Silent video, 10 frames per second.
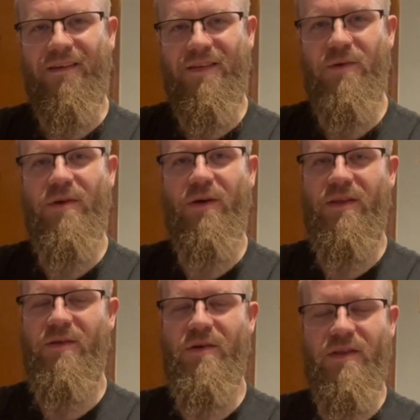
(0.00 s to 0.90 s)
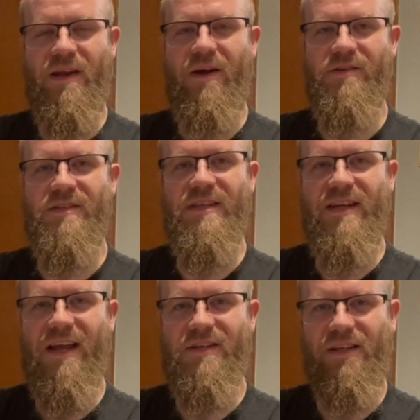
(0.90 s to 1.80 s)
Do you know the Argentine
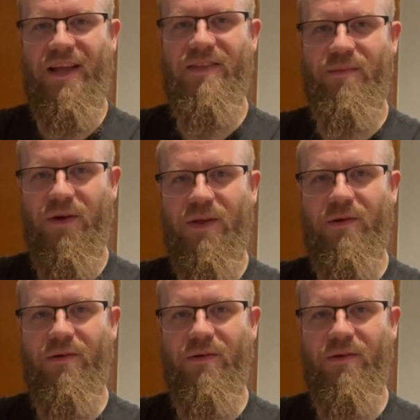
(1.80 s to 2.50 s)
national anthem, don't you?